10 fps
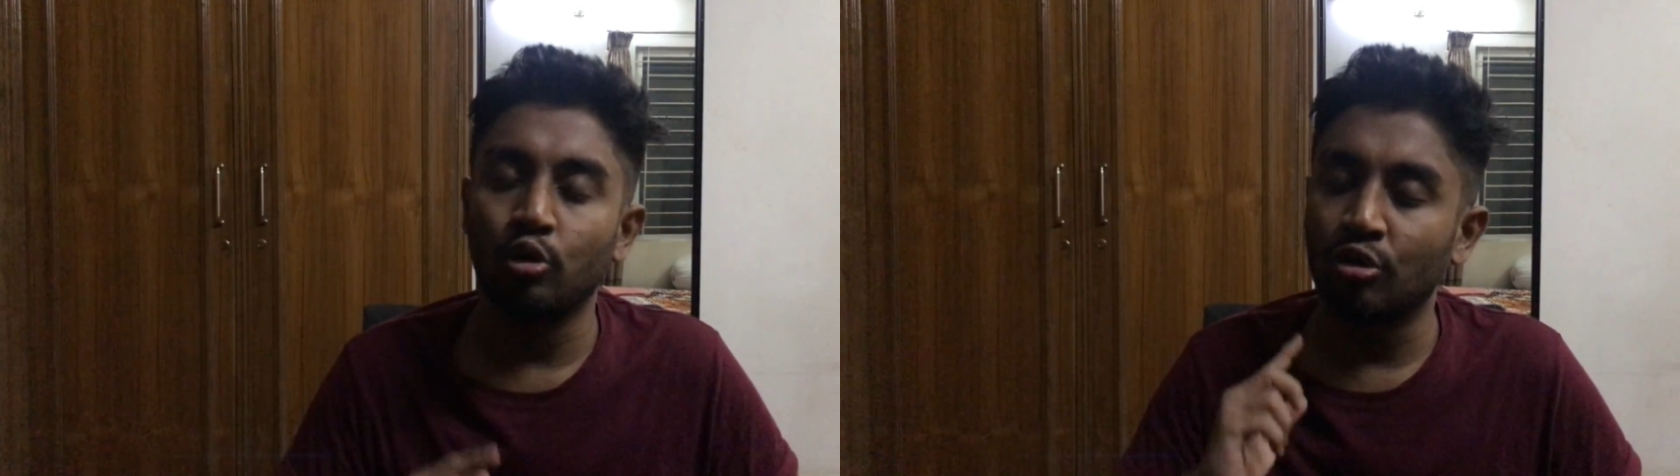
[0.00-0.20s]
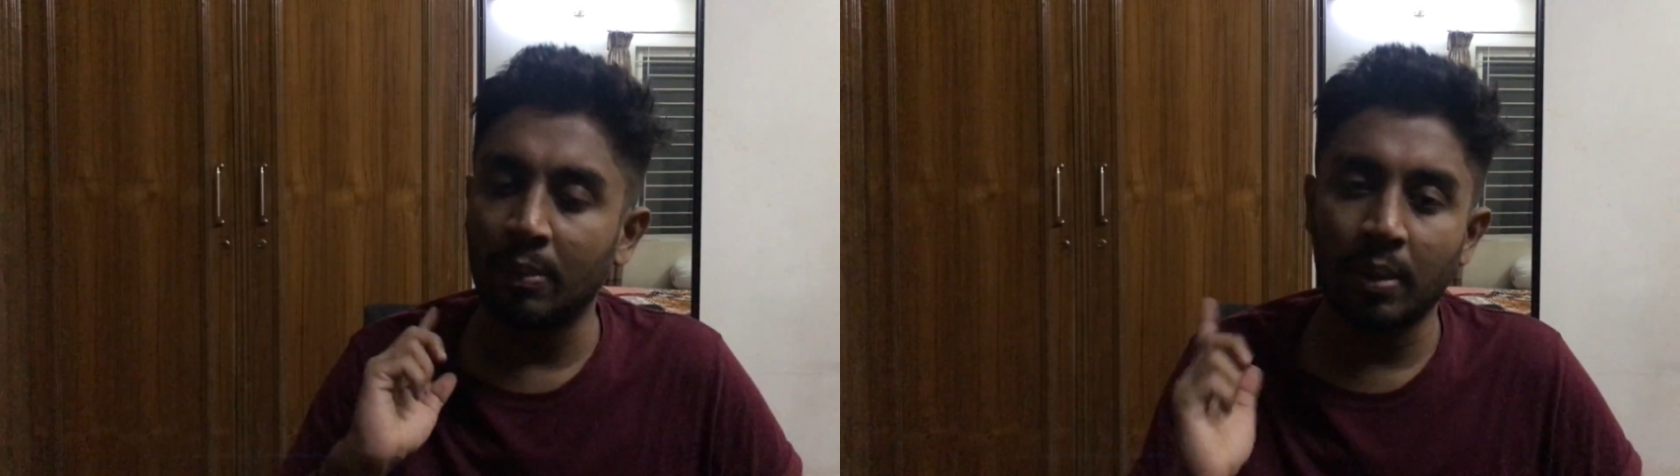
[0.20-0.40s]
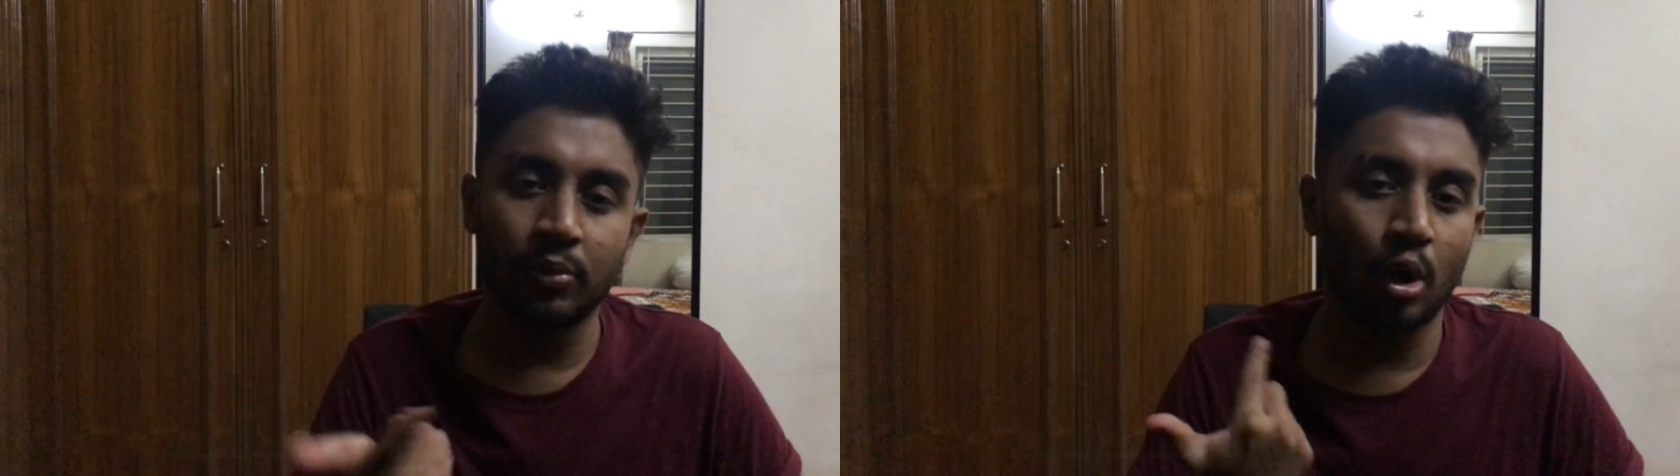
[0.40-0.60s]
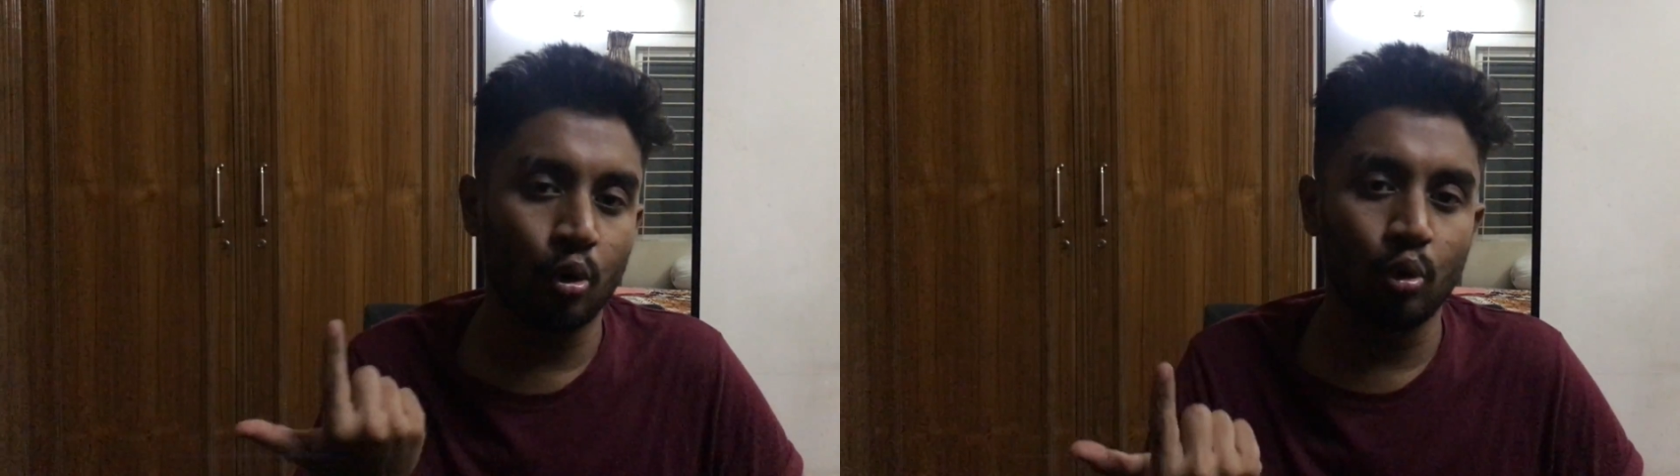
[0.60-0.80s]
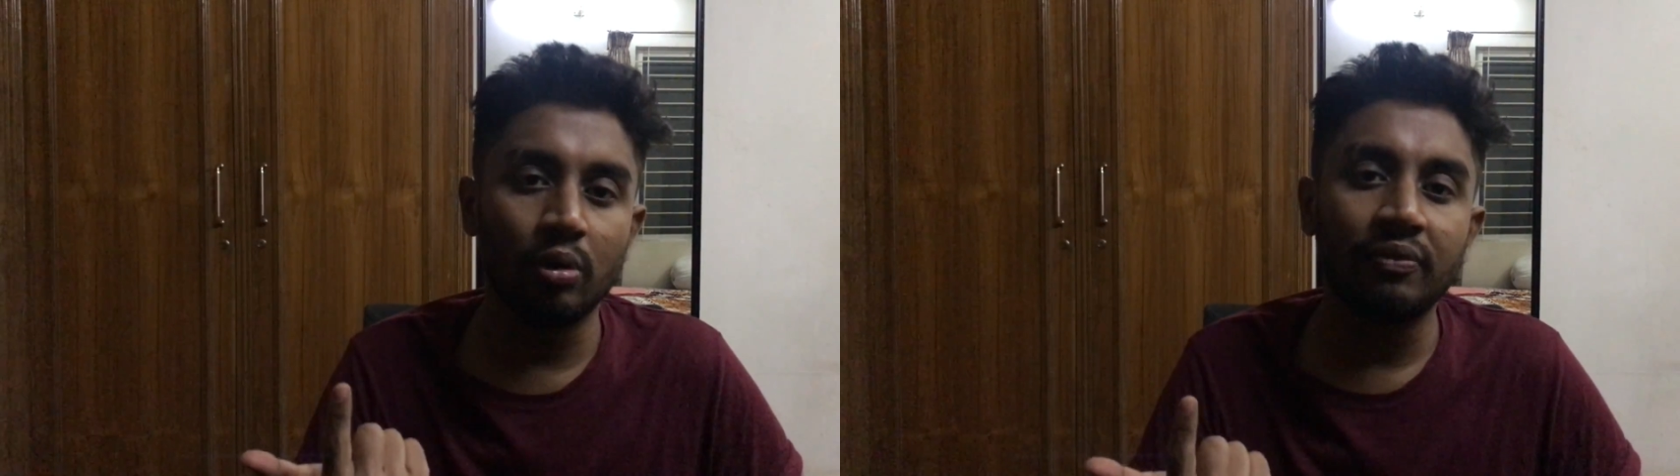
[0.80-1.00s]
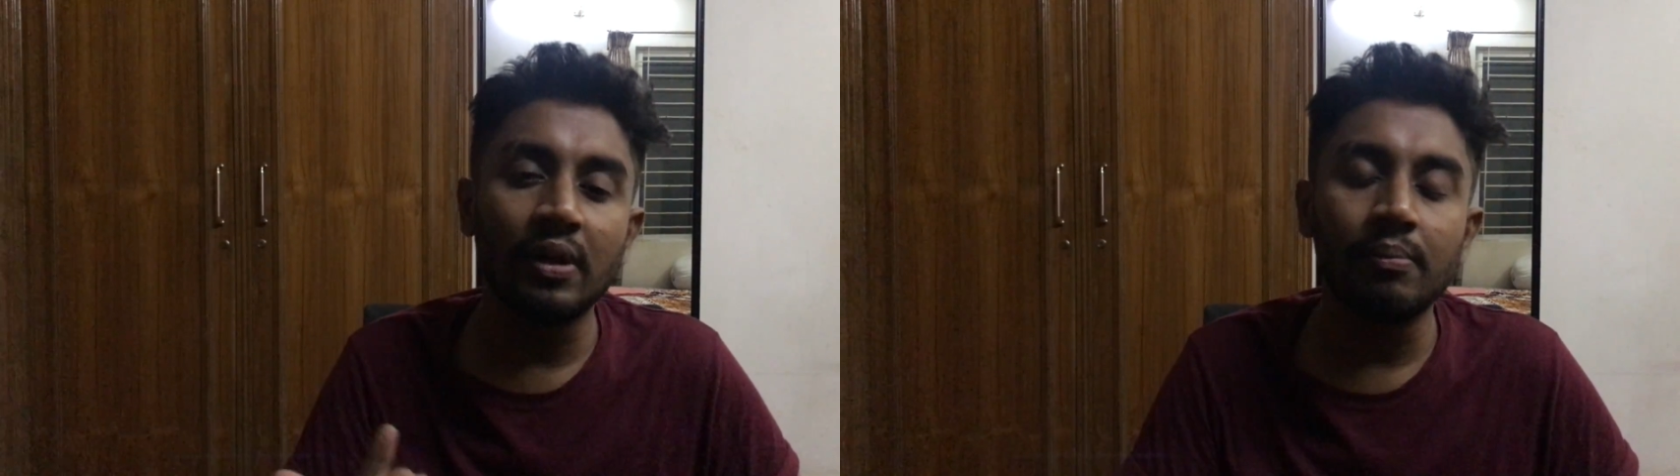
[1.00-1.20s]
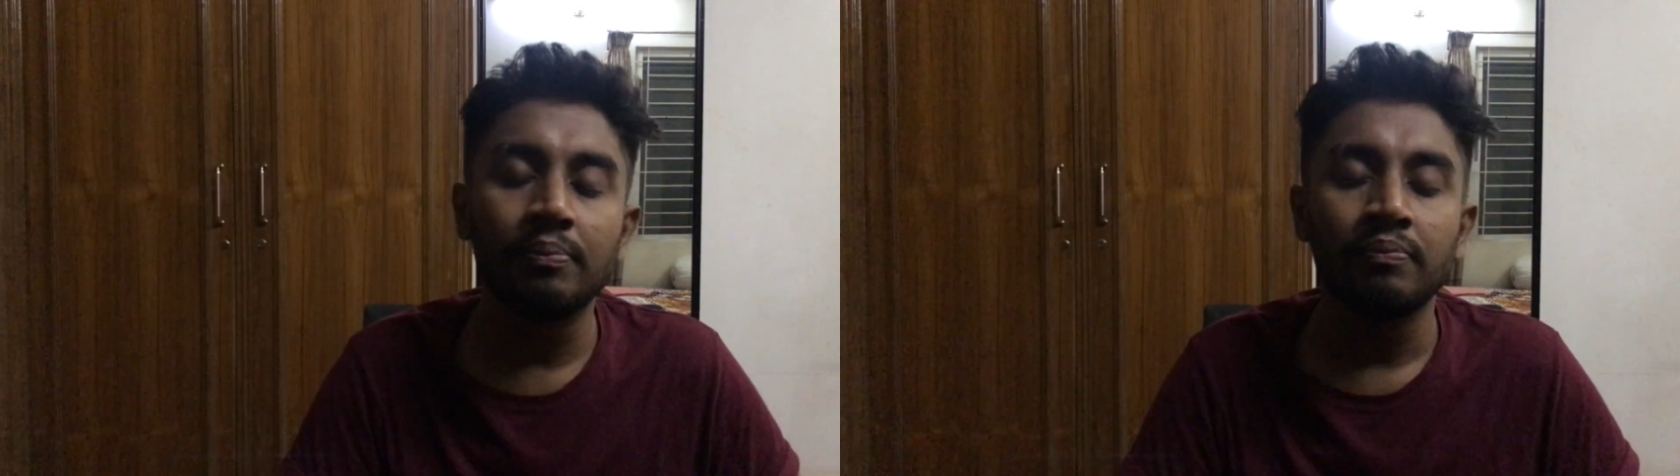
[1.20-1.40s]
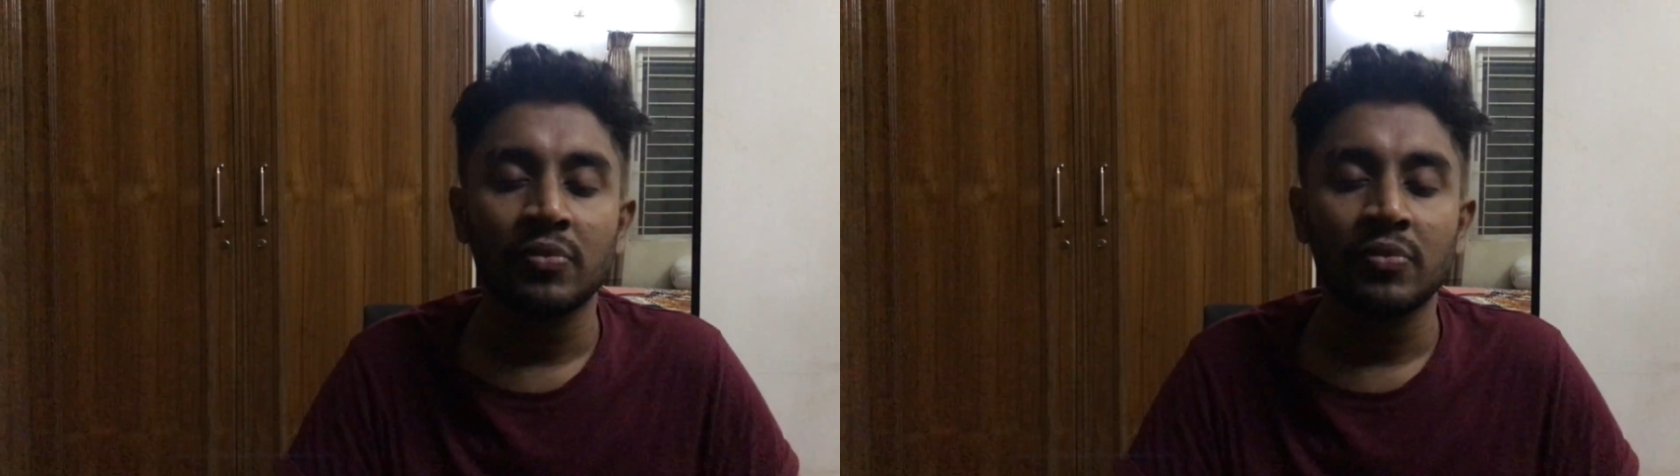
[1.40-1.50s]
to wrap up the whole film.